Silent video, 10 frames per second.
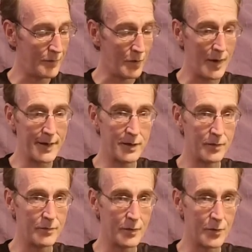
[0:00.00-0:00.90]
for
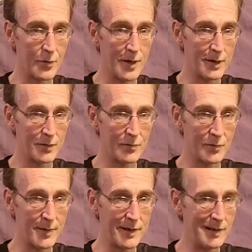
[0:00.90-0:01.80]
hiking, for through
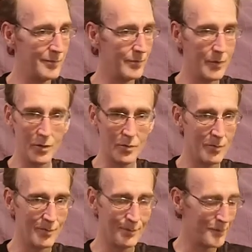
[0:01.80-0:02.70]
hiking, for me, no,
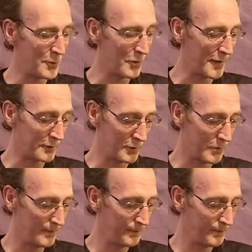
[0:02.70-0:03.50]
I don't think so.